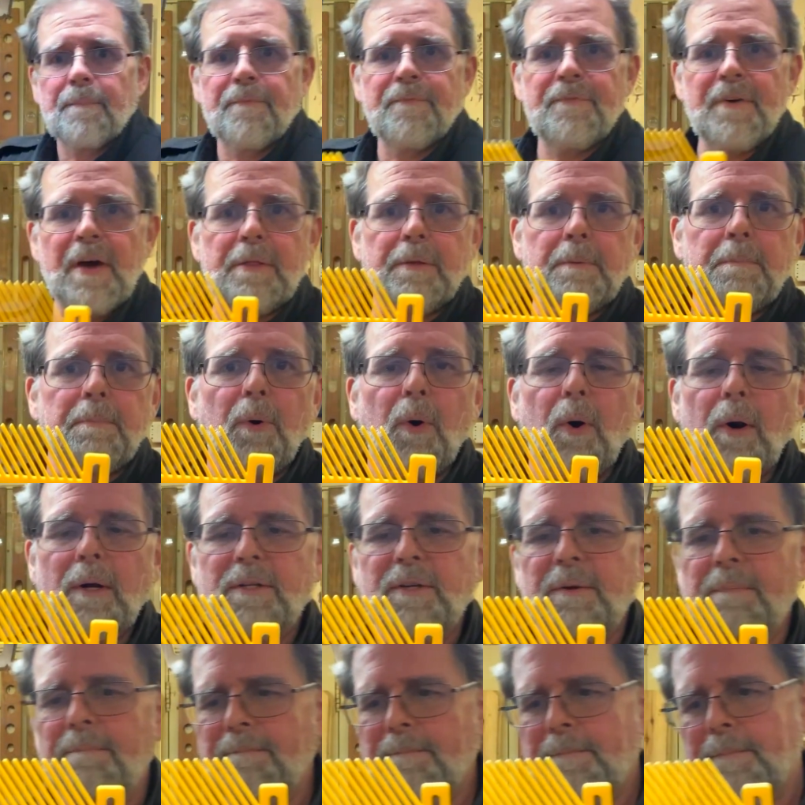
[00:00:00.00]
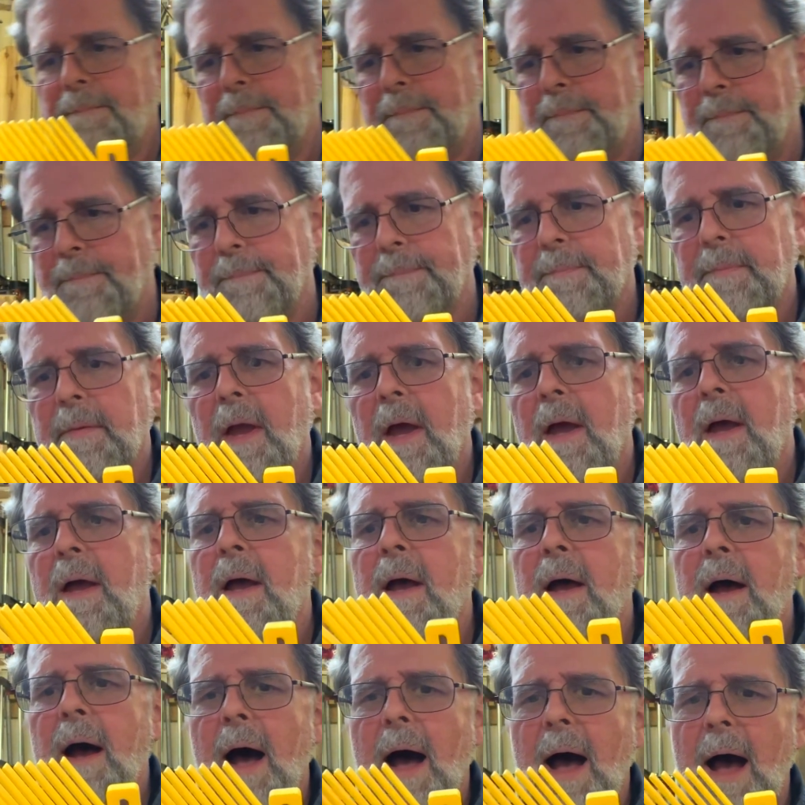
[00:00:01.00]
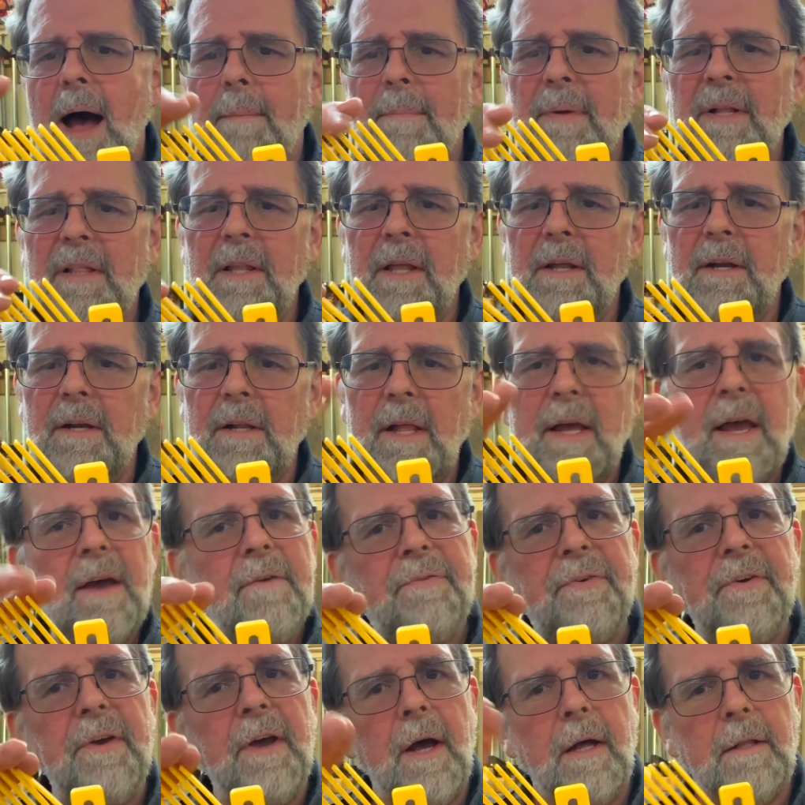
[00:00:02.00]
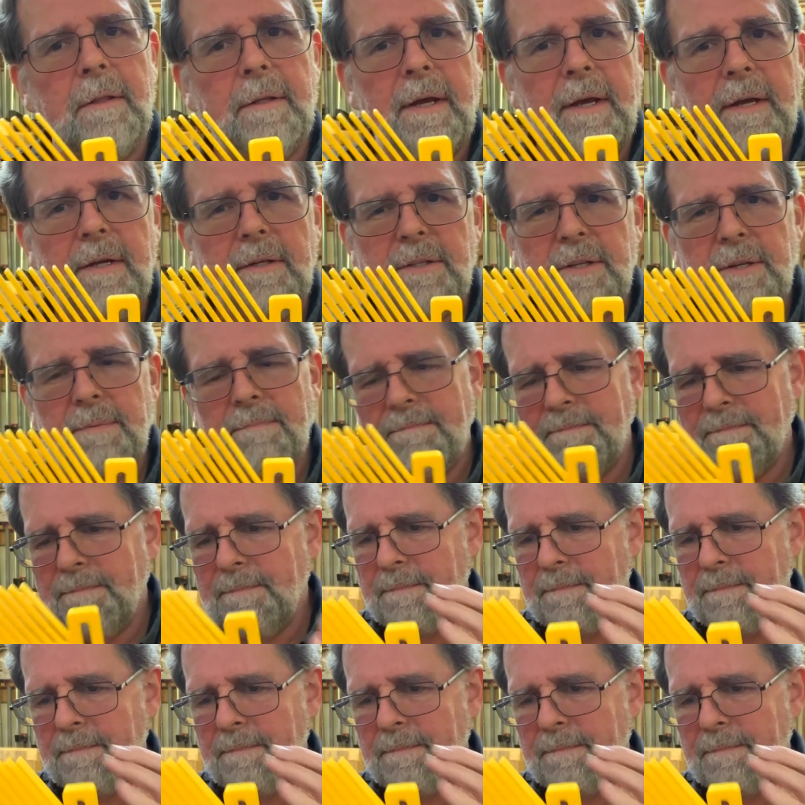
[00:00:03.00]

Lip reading: featherboards. I'm a little iffy on these.